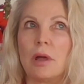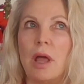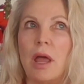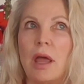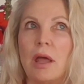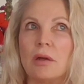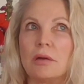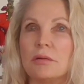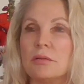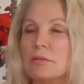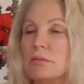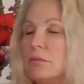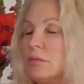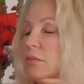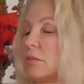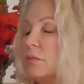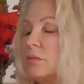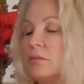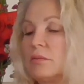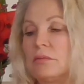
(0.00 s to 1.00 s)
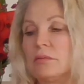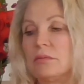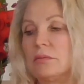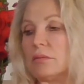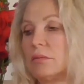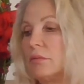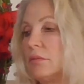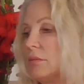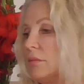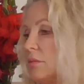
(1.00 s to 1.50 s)
and
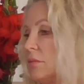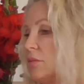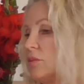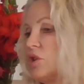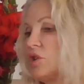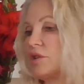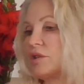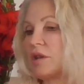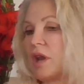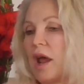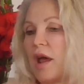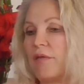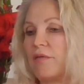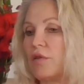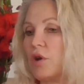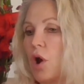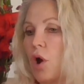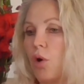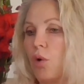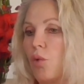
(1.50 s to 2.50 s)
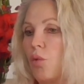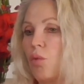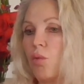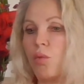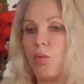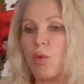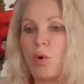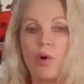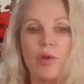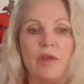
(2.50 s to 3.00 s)
just have no
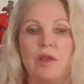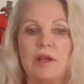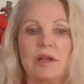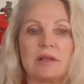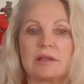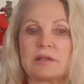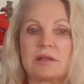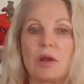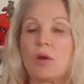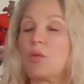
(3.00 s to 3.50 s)
worthiness,